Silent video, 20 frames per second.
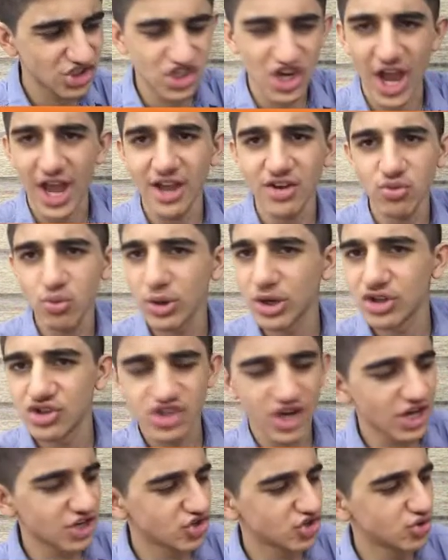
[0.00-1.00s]

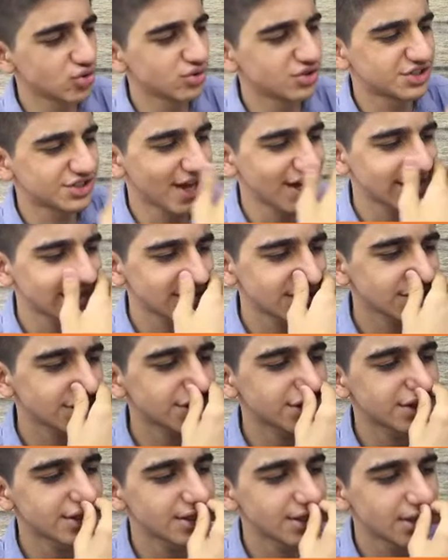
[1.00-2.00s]
change to
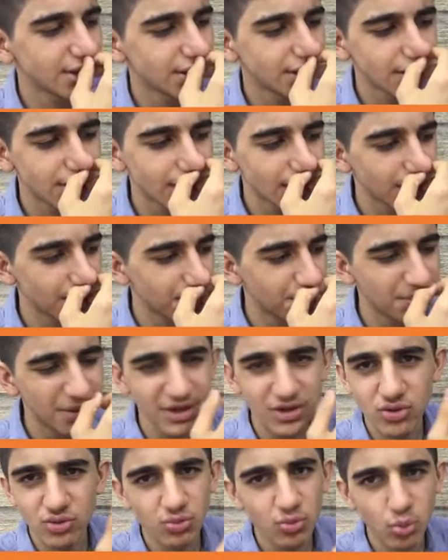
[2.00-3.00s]
seconds,
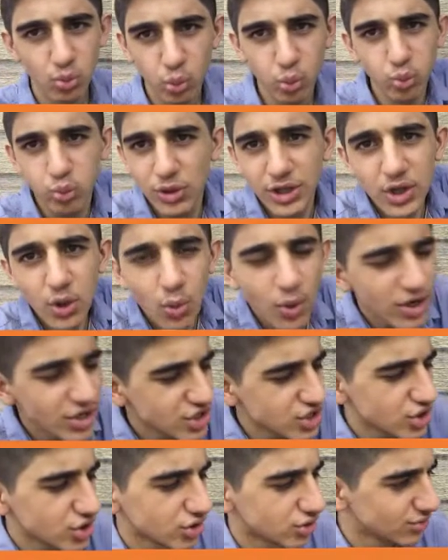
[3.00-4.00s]
but we don't
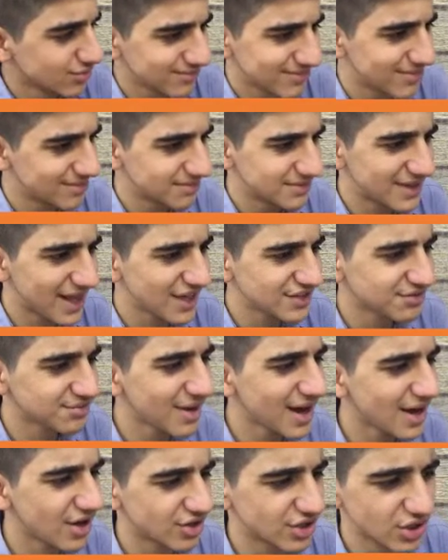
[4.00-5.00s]
want to. Doesn't
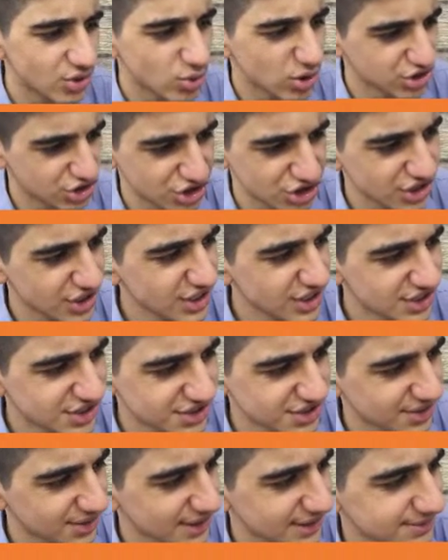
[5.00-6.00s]
matter. The question
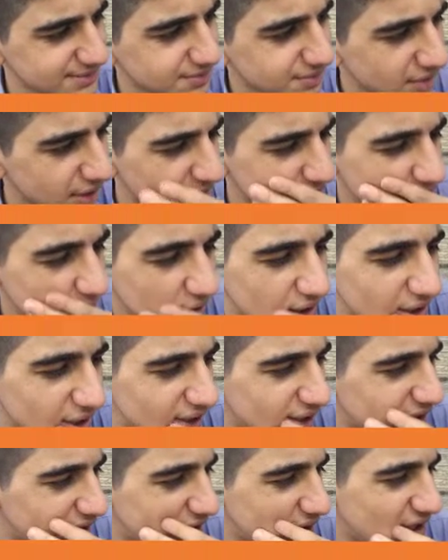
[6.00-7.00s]
needs
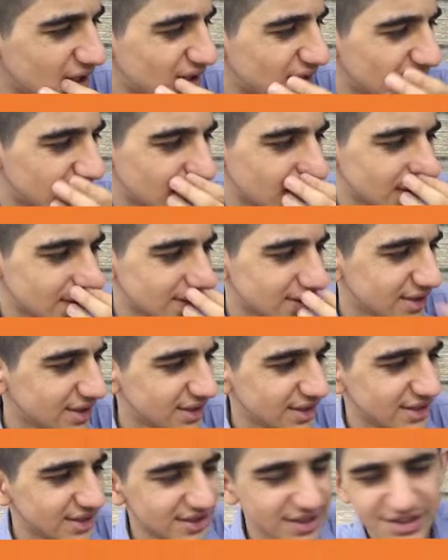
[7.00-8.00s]

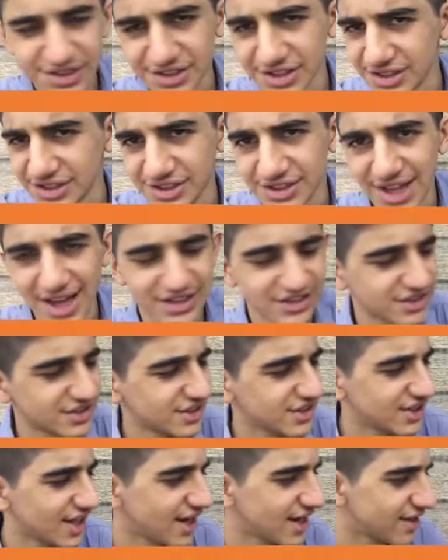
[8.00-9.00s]
the distance, doesn't
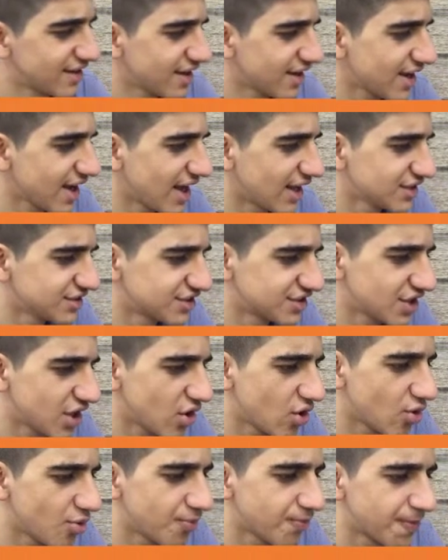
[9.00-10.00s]
need anything else.
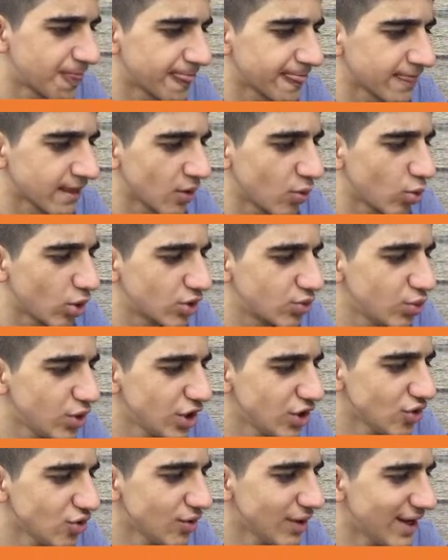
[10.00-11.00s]
So what
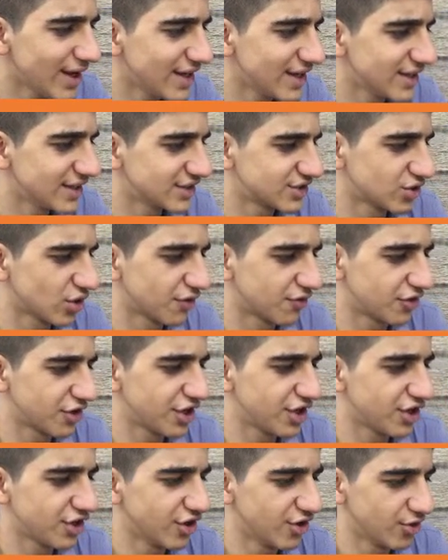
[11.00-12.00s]
we do is, over
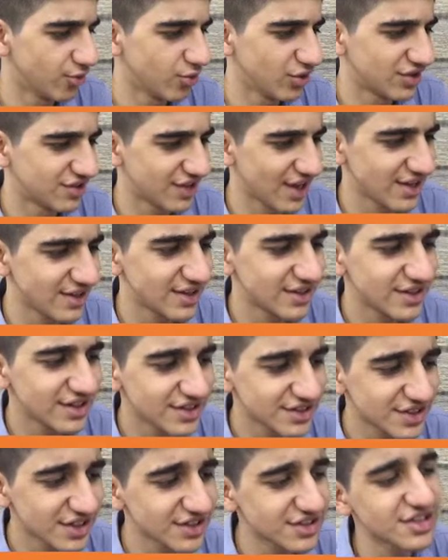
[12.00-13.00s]
here we say the
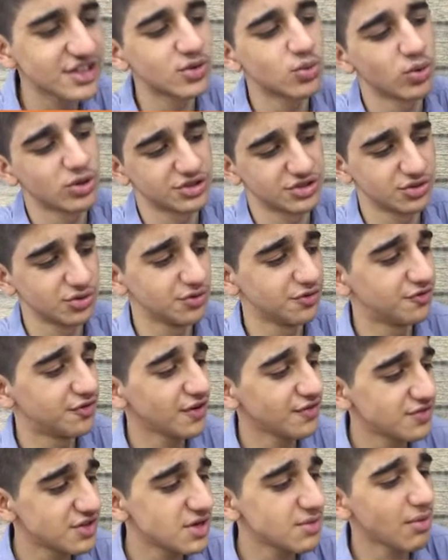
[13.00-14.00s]
distance equals to
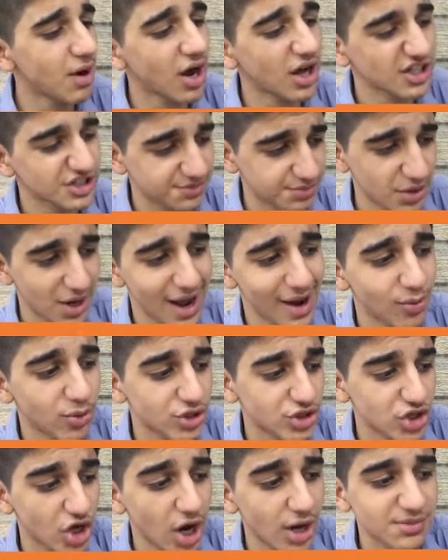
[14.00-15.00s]
50 miles per
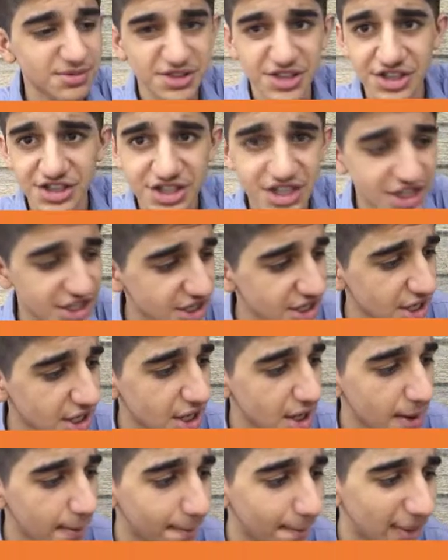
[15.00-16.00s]
hour times the t,
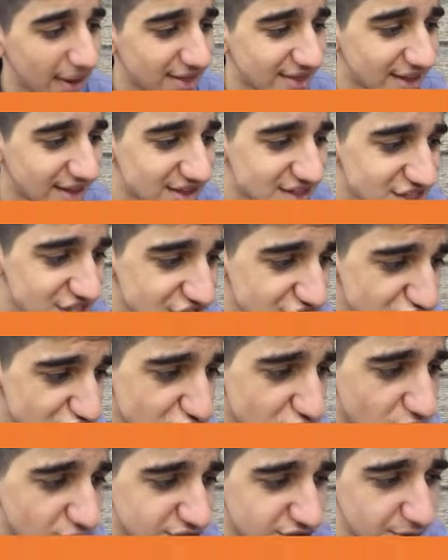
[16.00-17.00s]
but the t
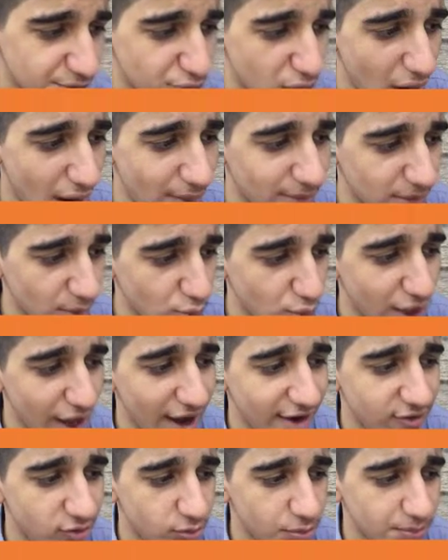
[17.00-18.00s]
here is a problem. We
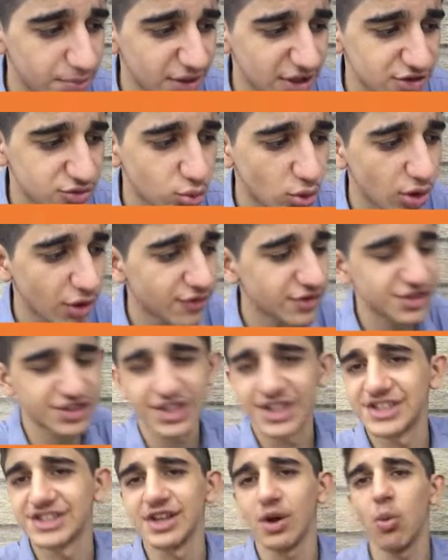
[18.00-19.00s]
have plus
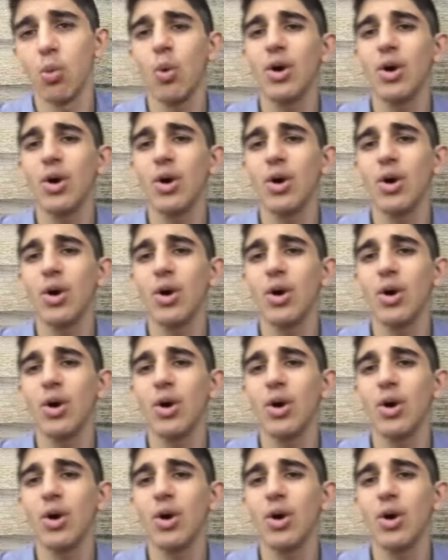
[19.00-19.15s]
1/6. Now